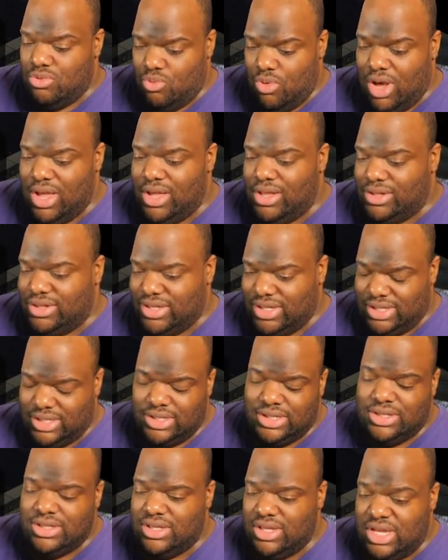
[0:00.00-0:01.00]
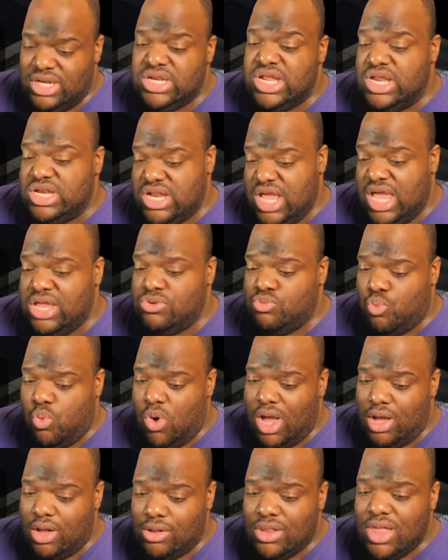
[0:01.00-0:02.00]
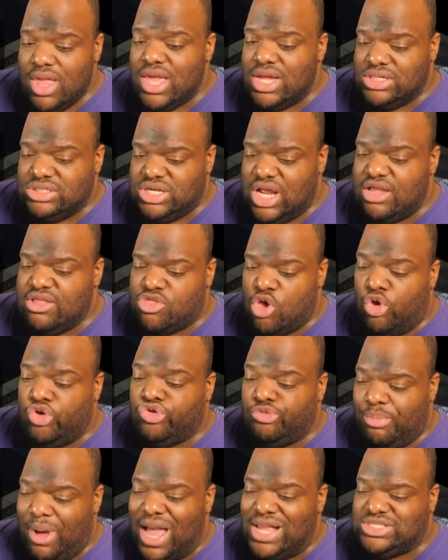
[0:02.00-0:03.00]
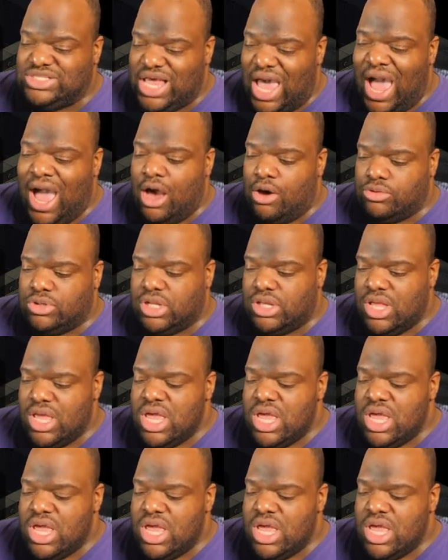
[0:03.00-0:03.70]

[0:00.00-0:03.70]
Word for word: well, it didn't end well. Take those bots out.